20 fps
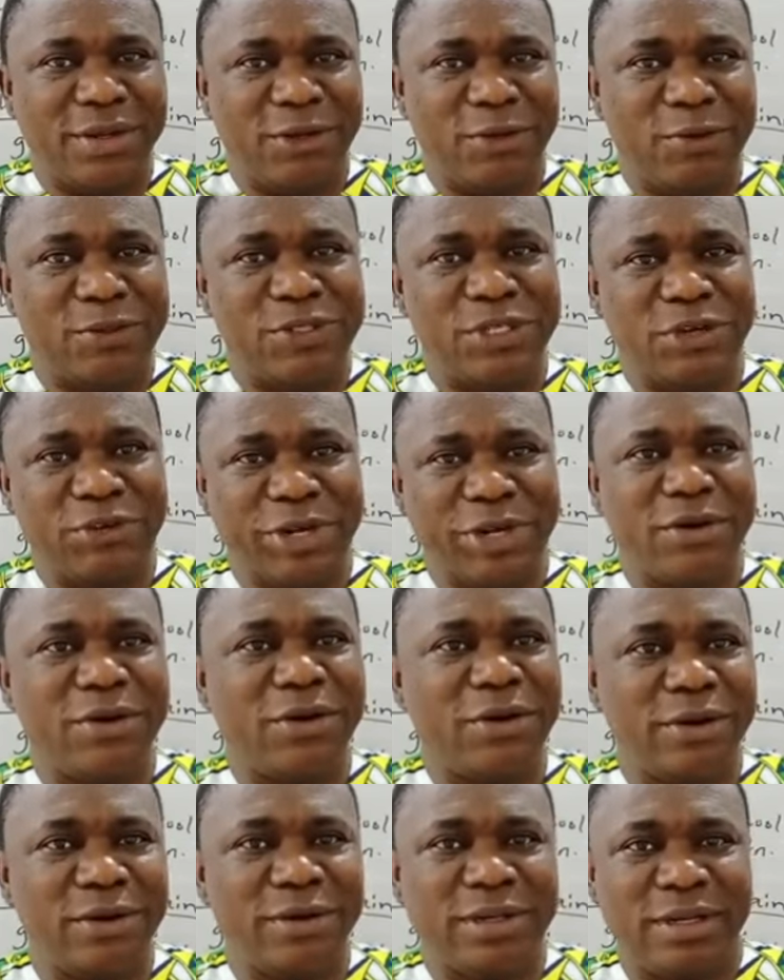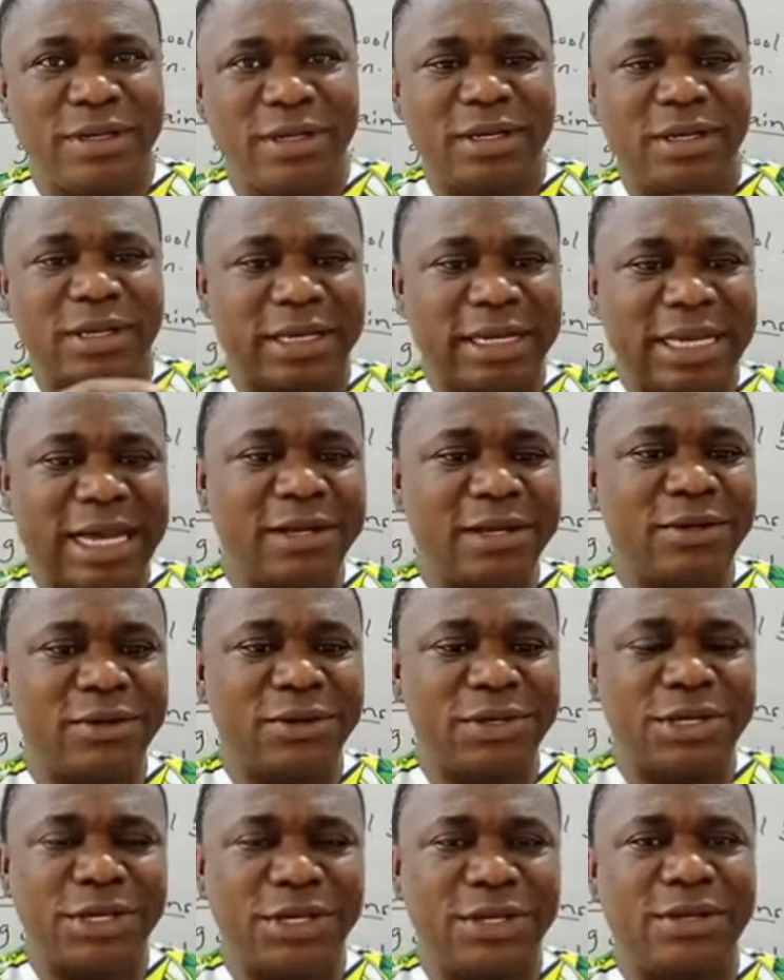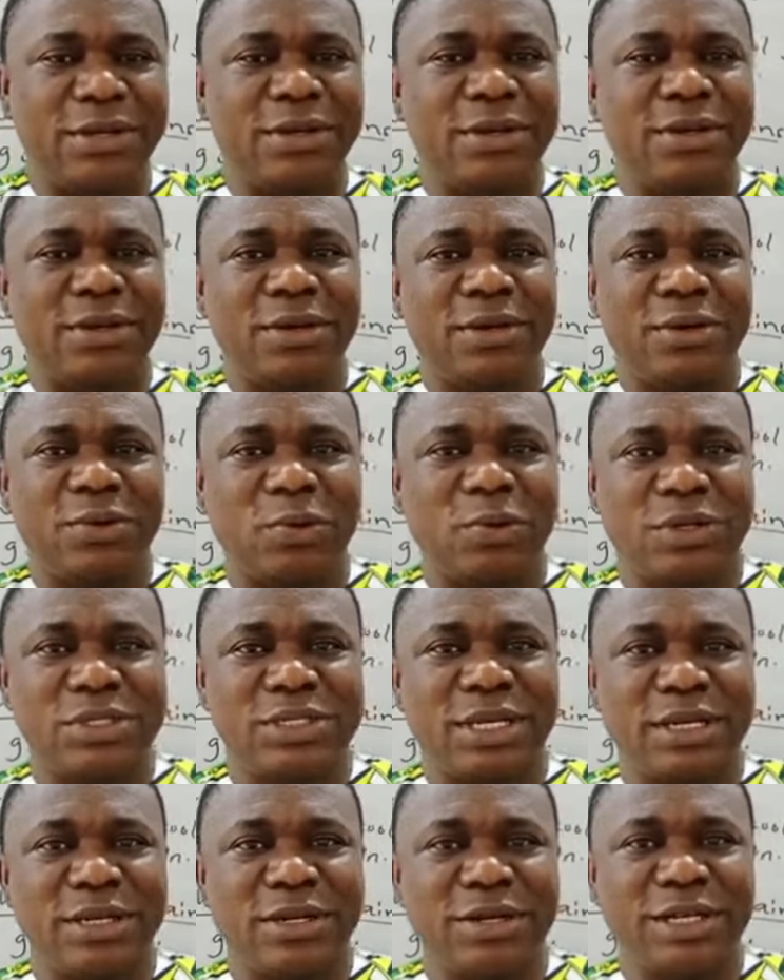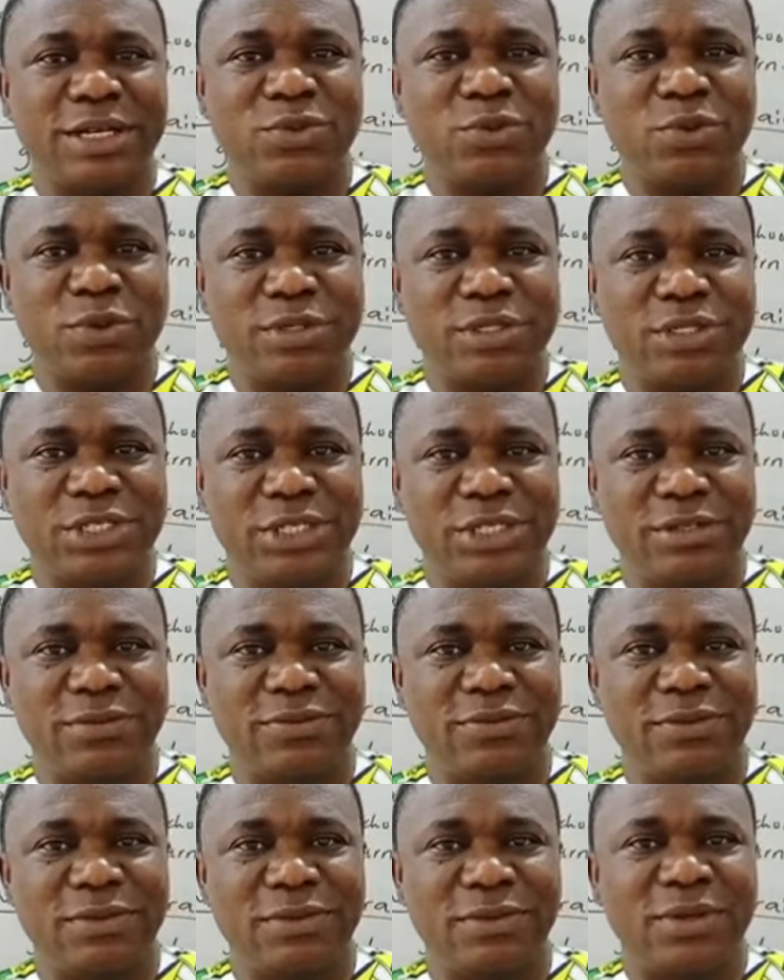you'll still recall, Gandoki was a great war chief